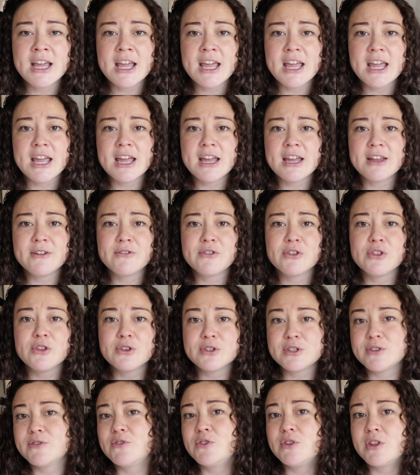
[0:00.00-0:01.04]
And for
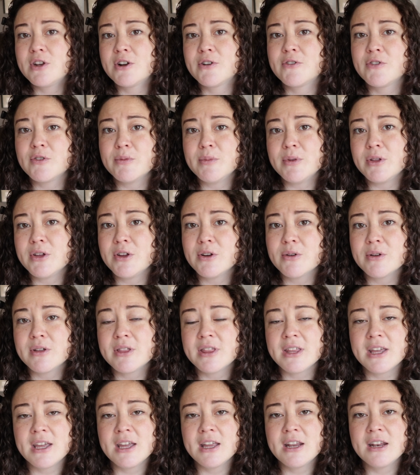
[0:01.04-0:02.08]
those of you that are familiar
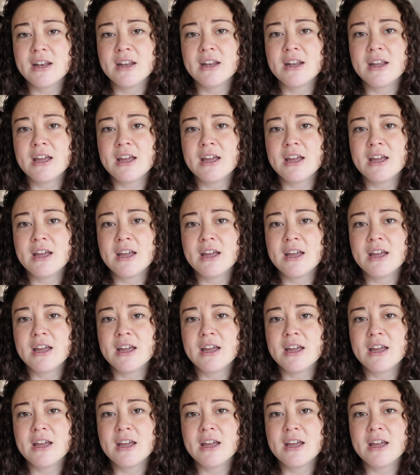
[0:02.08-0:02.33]
with it,